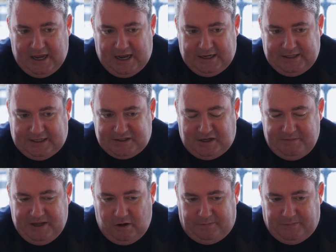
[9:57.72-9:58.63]
and that's going to
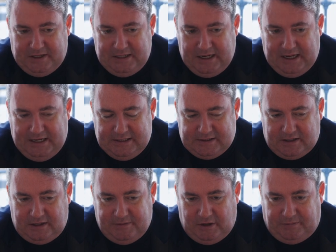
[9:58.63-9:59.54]
be up
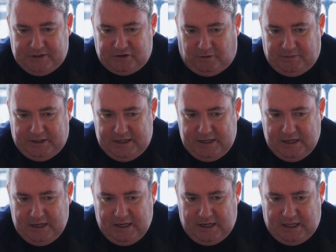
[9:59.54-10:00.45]
in Dublin,
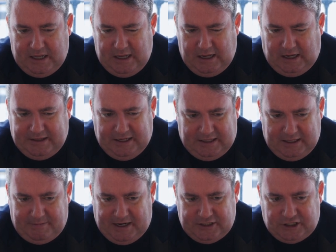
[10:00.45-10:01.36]
I think in
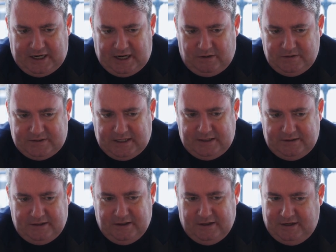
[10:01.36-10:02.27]
the Mansion House,
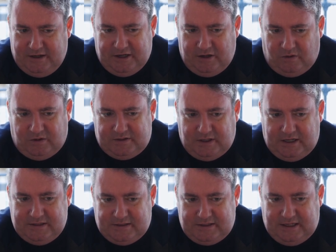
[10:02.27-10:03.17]
and
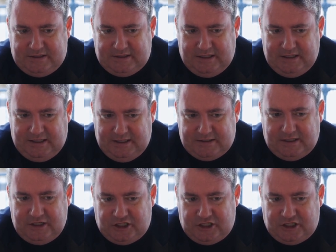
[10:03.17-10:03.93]
it's an